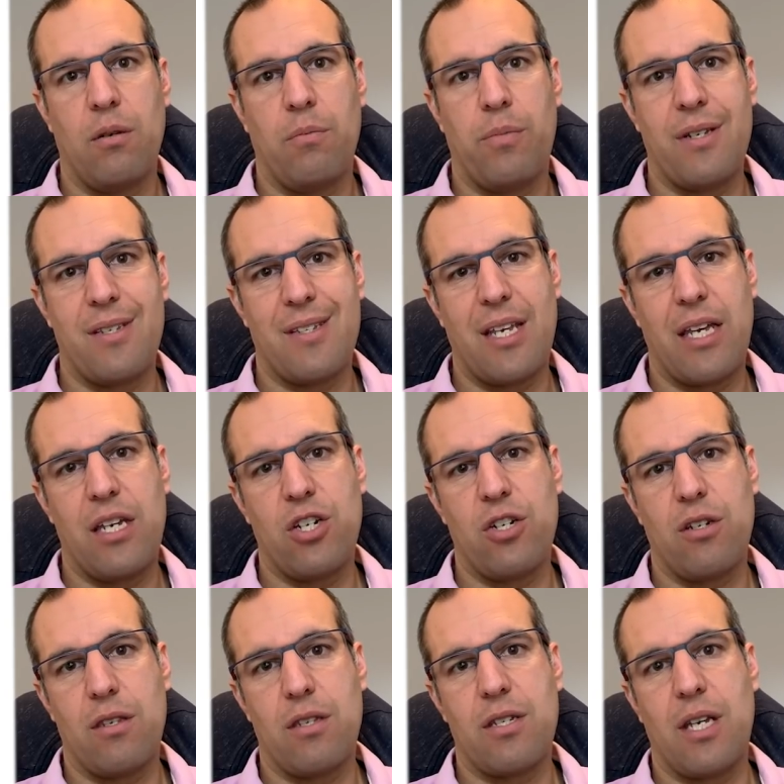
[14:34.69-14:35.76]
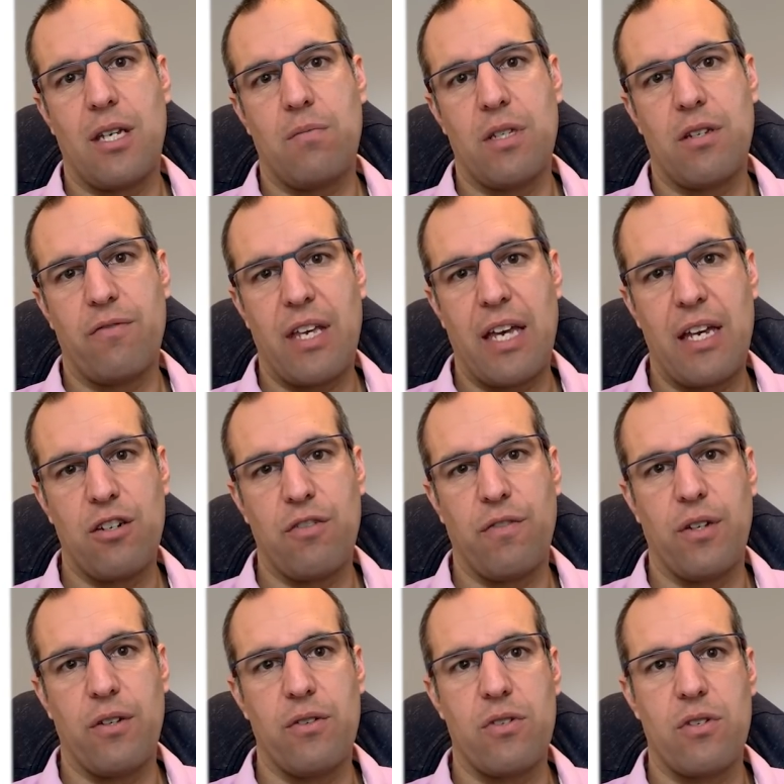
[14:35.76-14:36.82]
presentation in the statement of cash
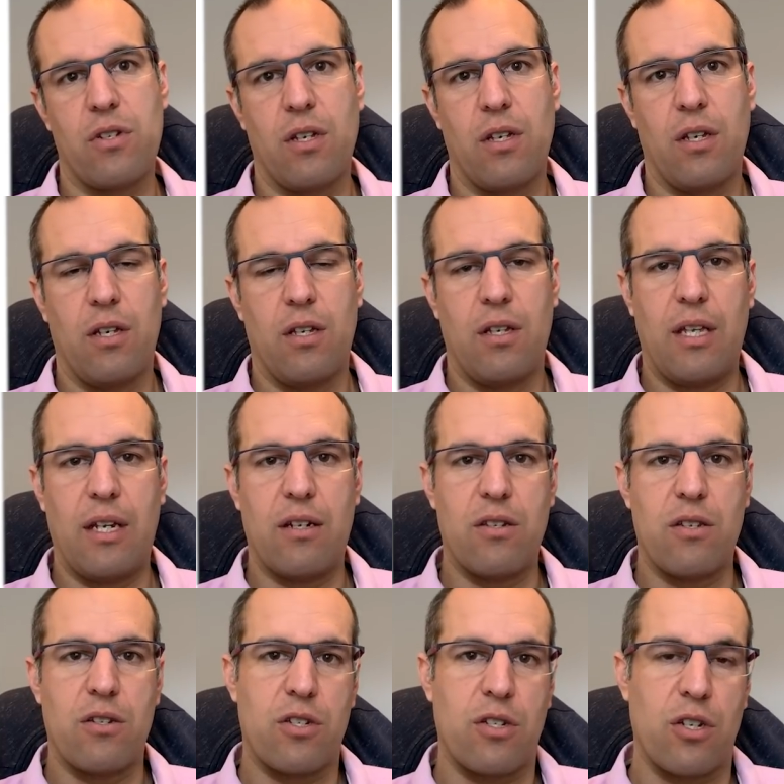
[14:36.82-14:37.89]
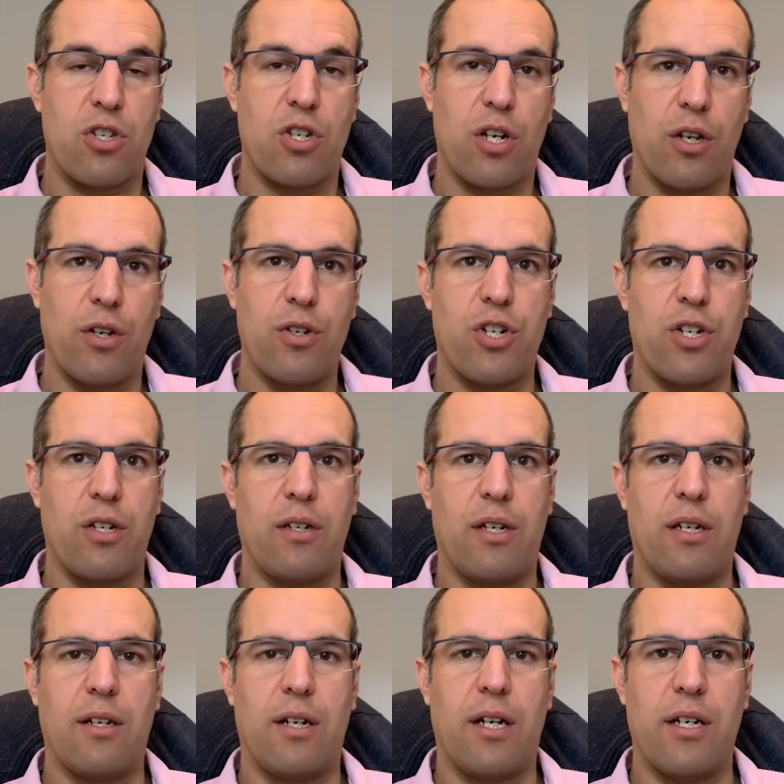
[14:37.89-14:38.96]
flows, and disclosure
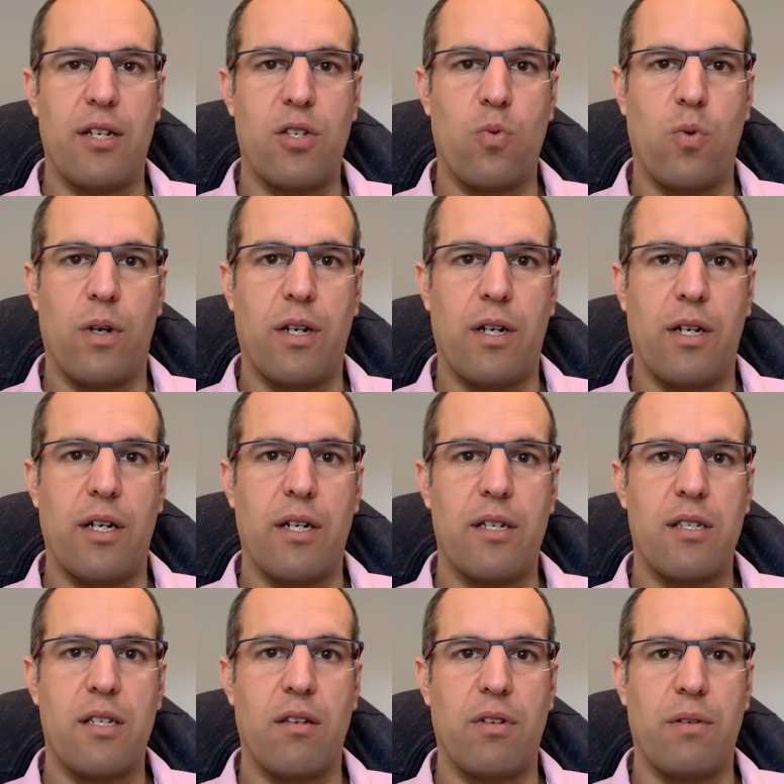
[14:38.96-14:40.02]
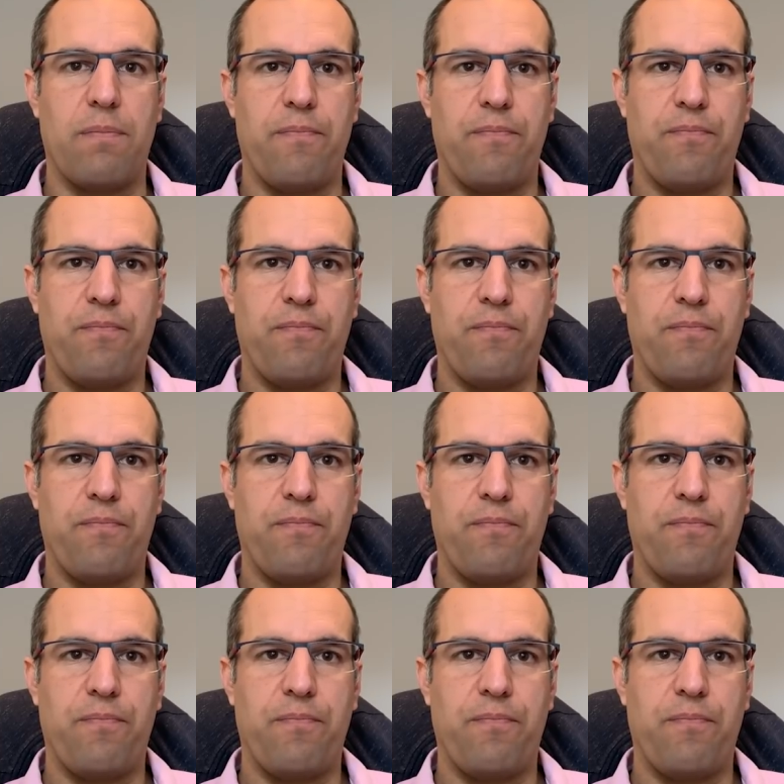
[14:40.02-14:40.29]
under IS 1 and IS 7.